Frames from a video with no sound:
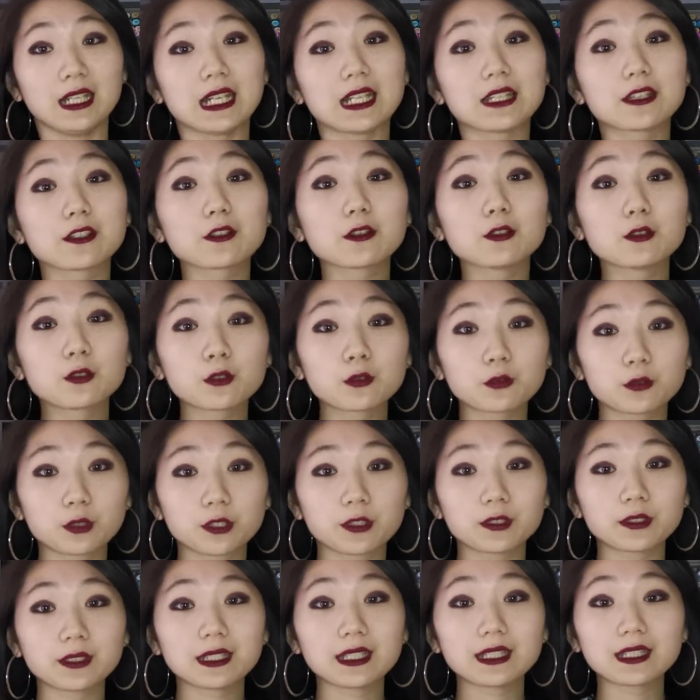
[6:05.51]
In the long
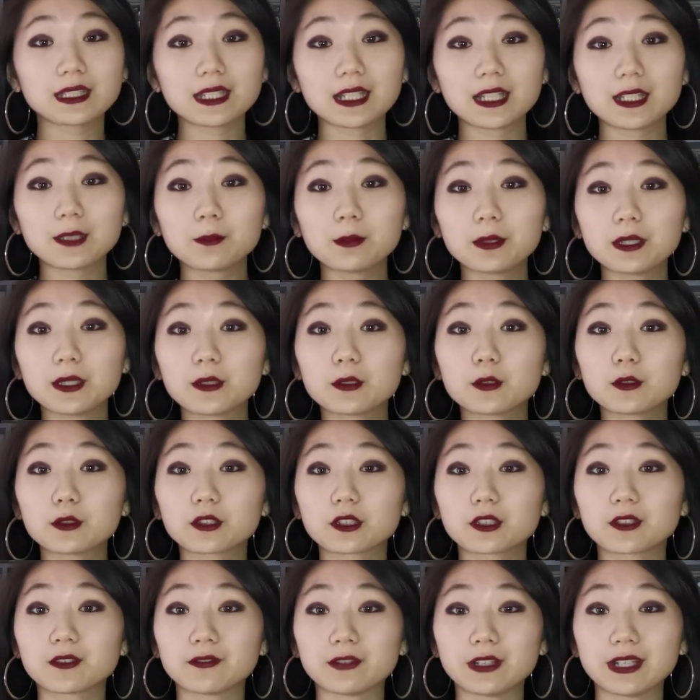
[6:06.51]
run, it can be a
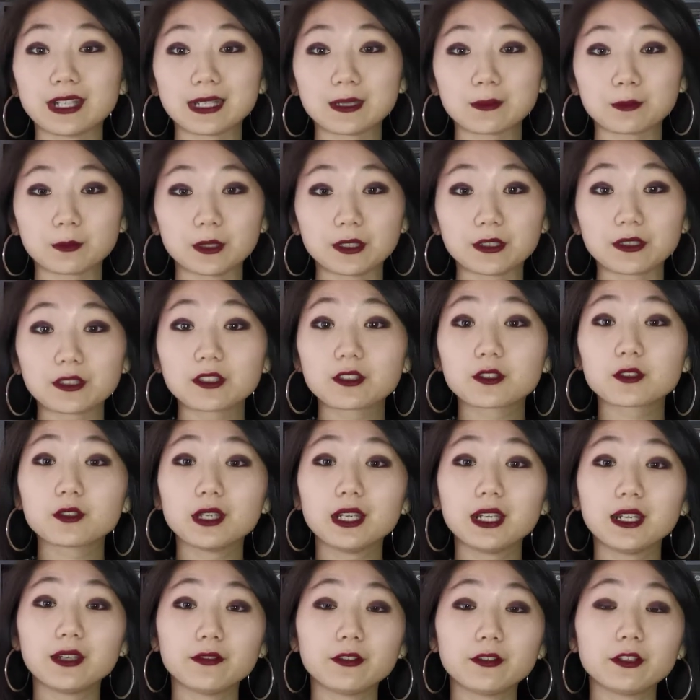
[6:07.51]
good investment
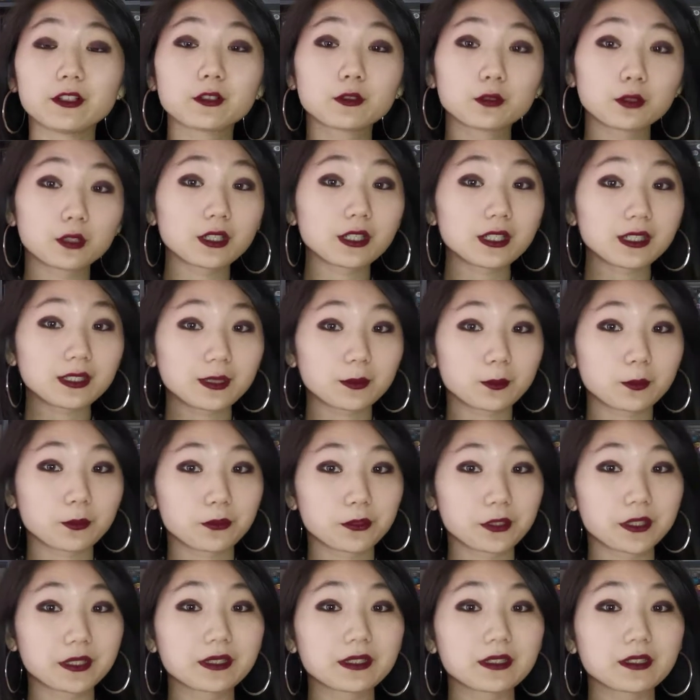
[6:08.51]
to have a quality
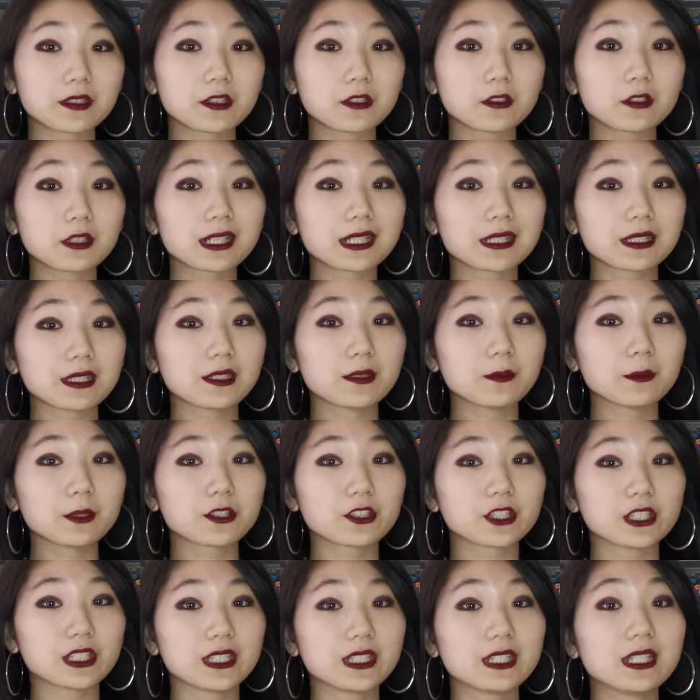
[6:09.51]
printer or sticker
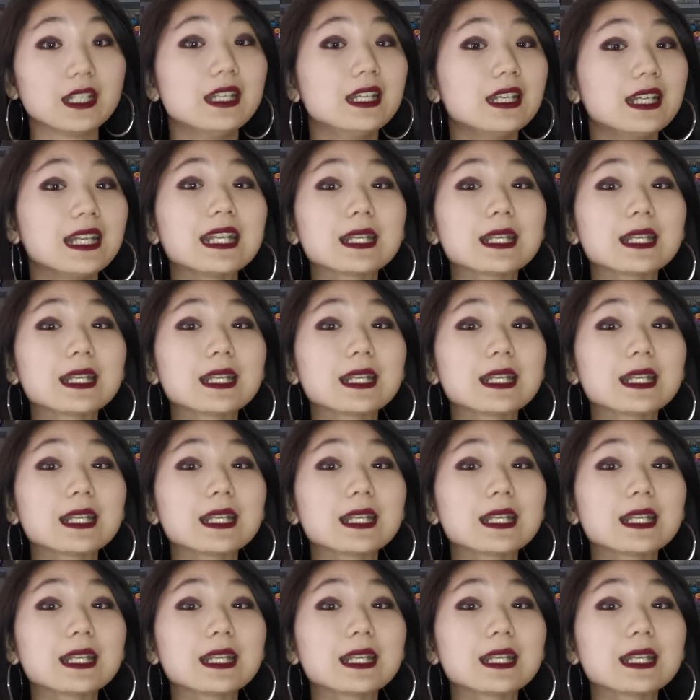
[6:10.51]
machine,